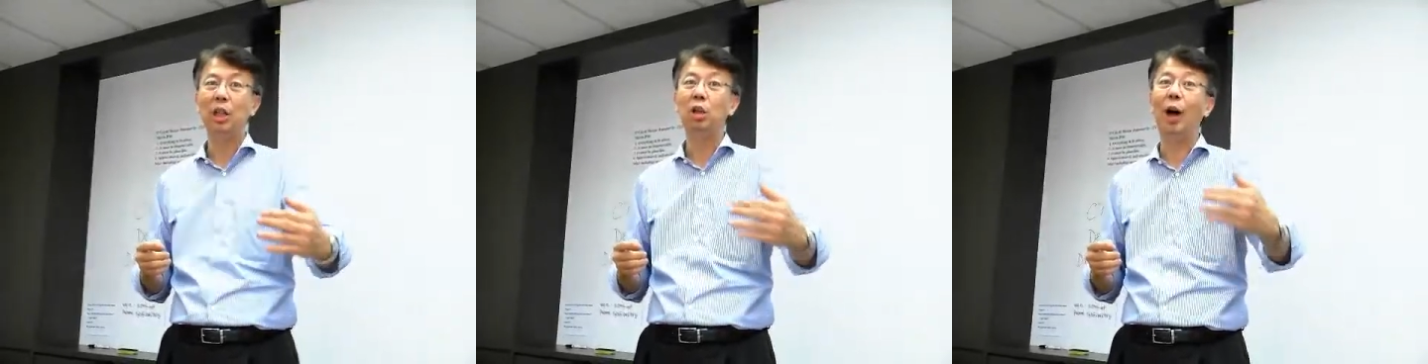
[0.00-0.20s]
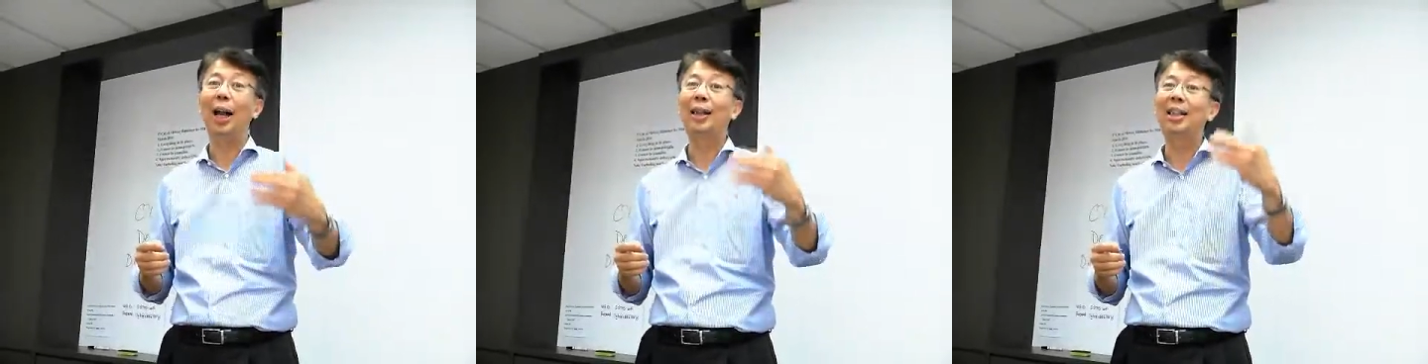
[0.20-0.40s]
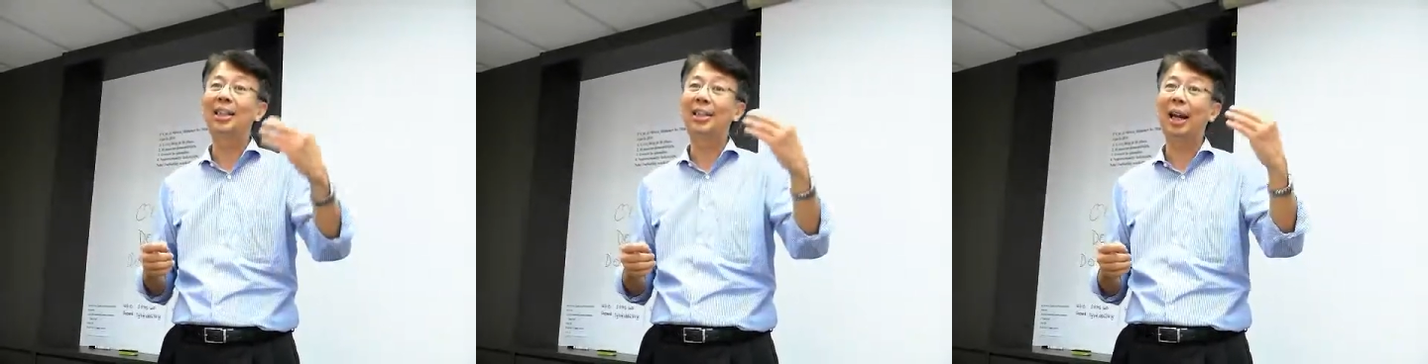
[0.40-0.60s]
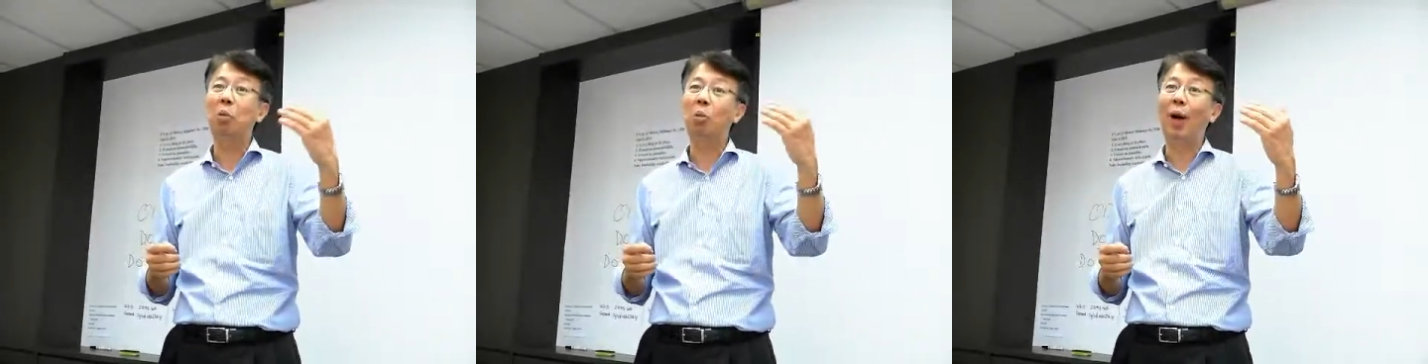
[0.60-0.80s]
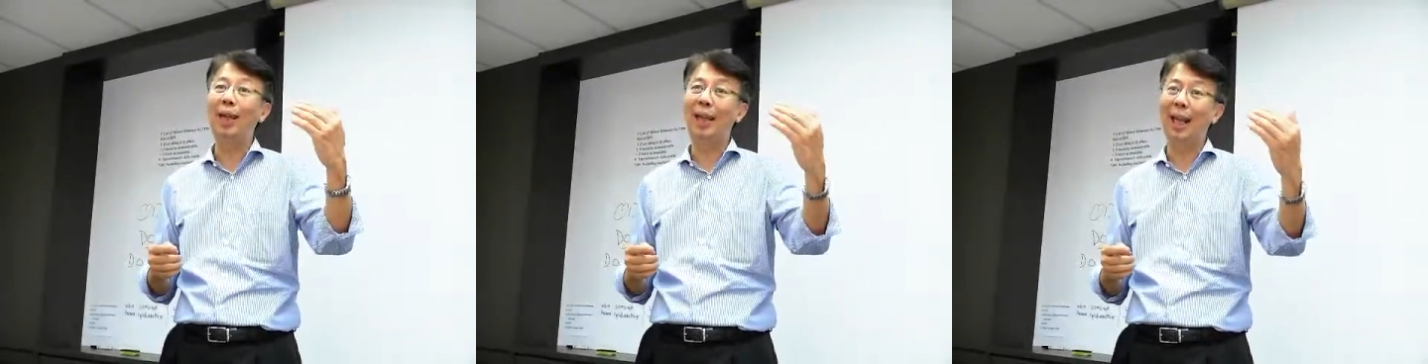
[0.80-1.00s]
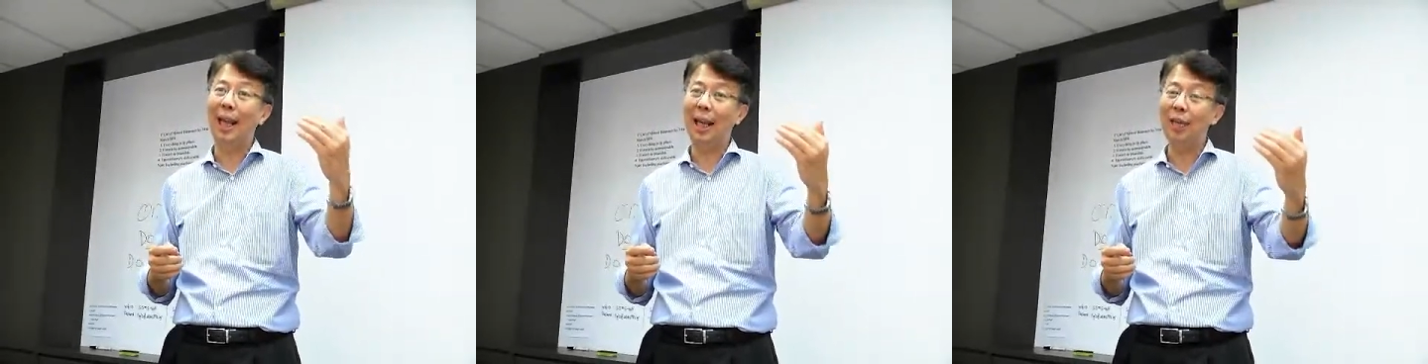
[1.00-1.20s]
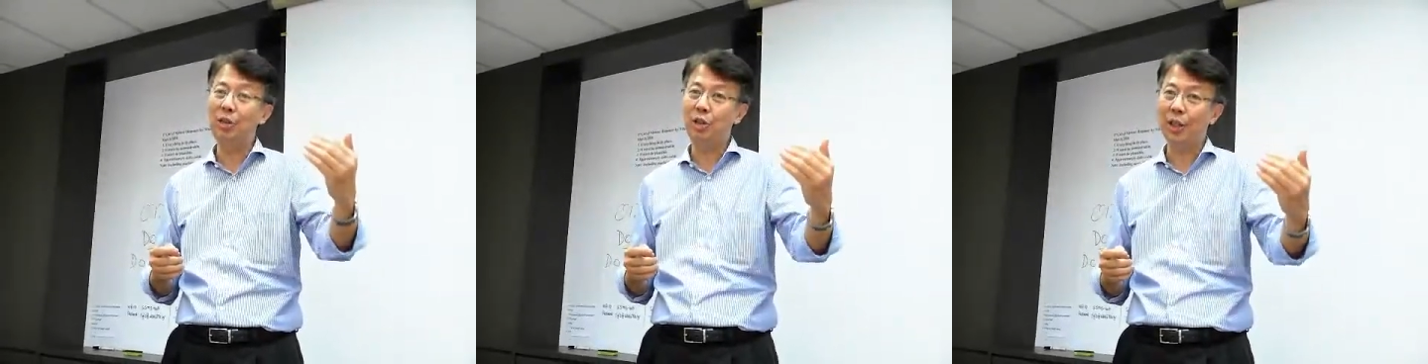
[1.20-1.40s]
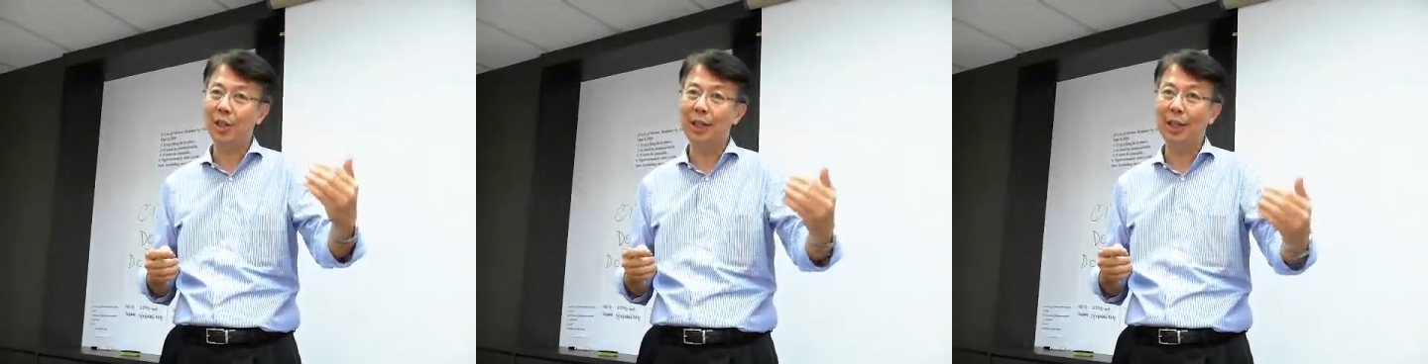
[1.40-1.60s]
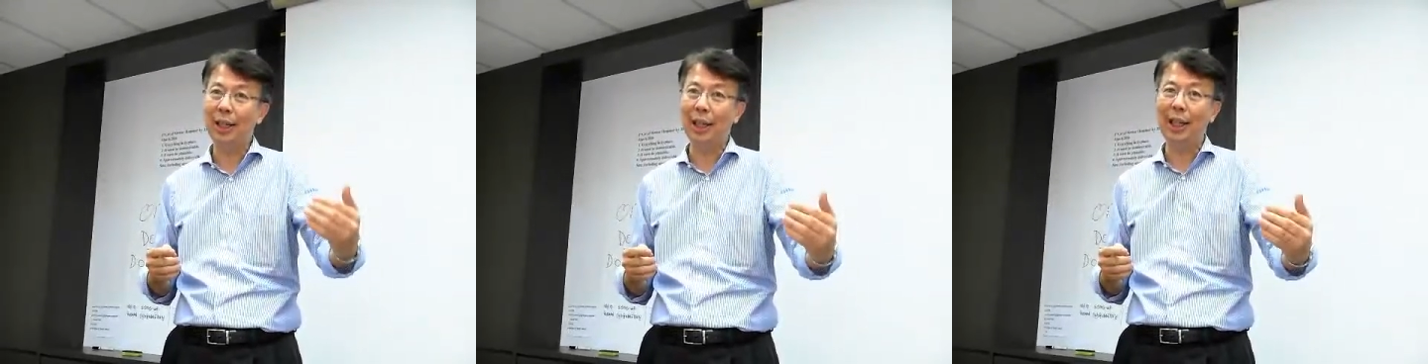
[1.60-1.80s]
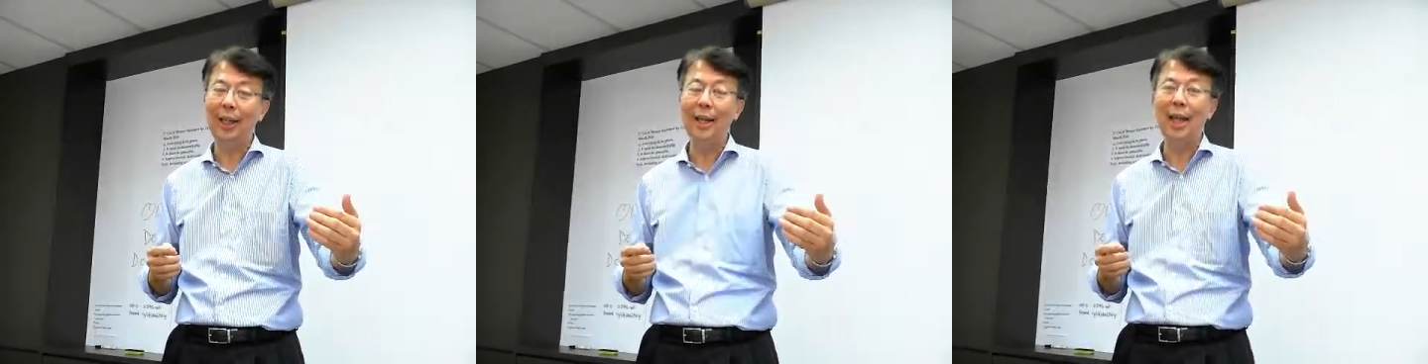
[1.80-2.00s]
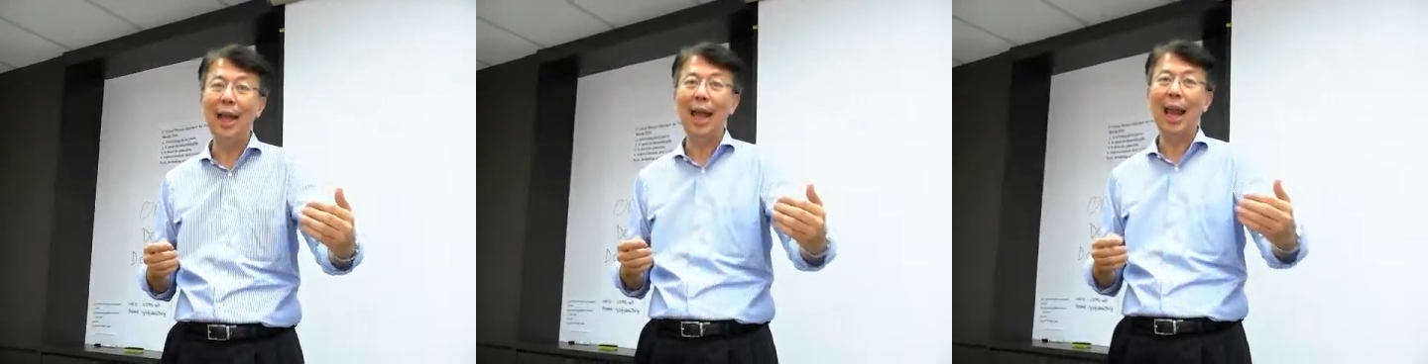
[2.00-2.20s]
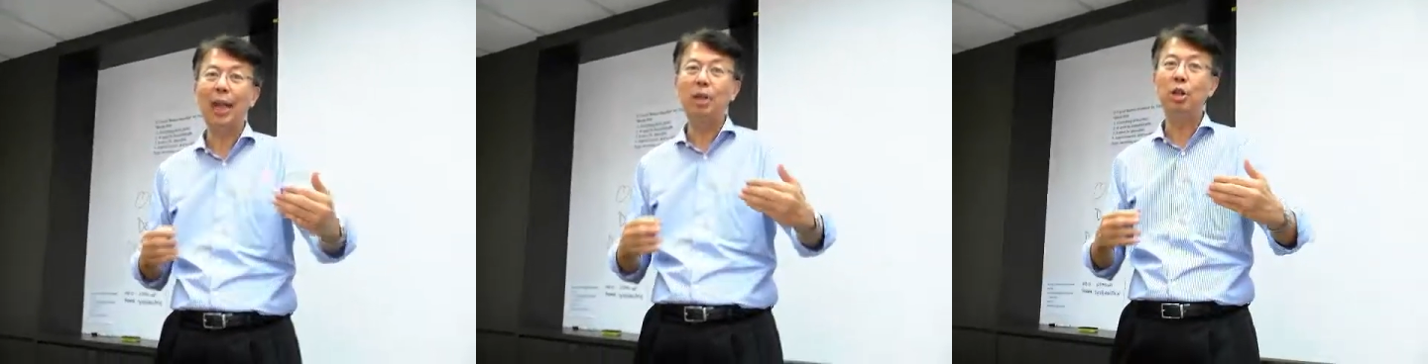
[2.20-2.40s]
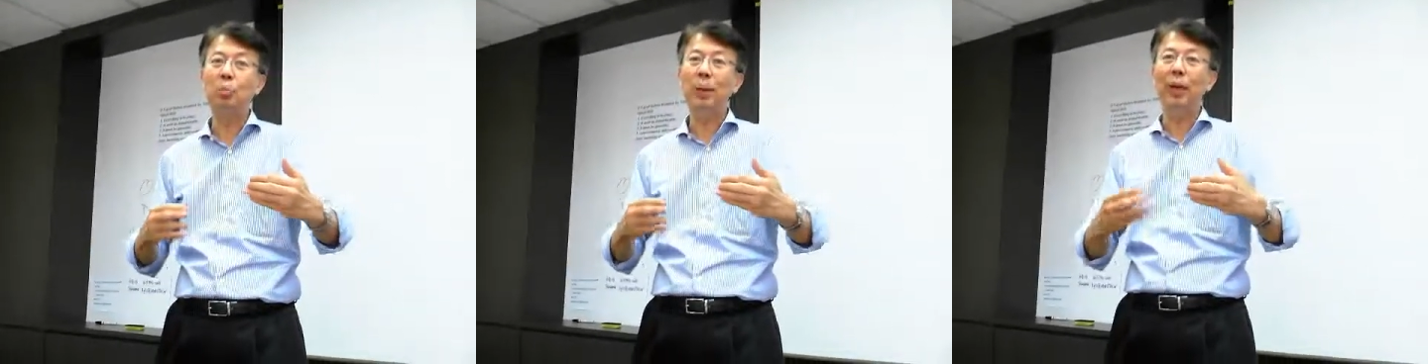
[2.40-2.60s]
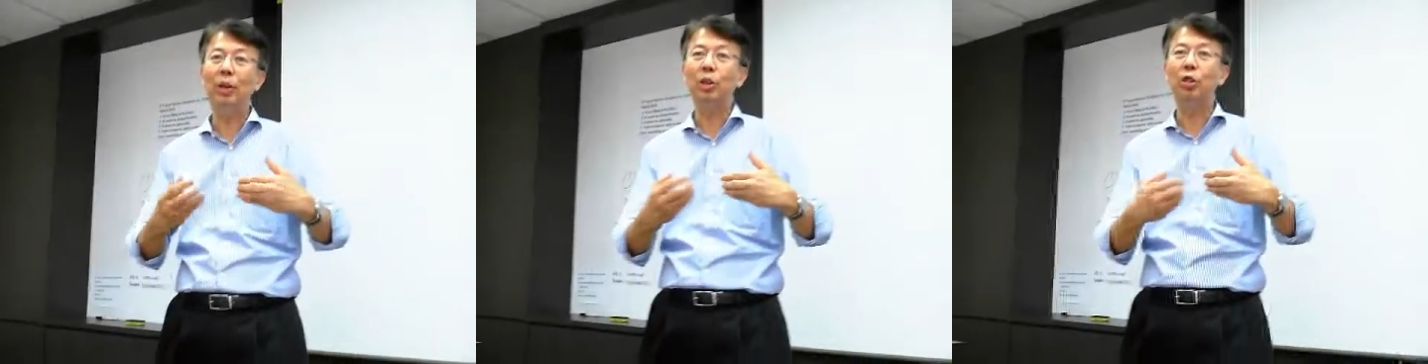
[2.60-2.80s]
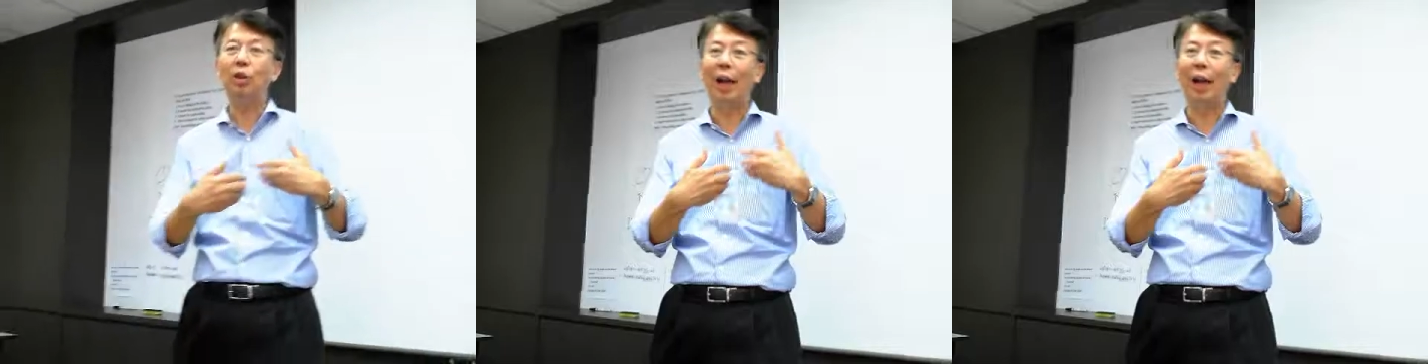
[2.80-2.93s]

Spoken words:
to understand what they are interested in, and to be able to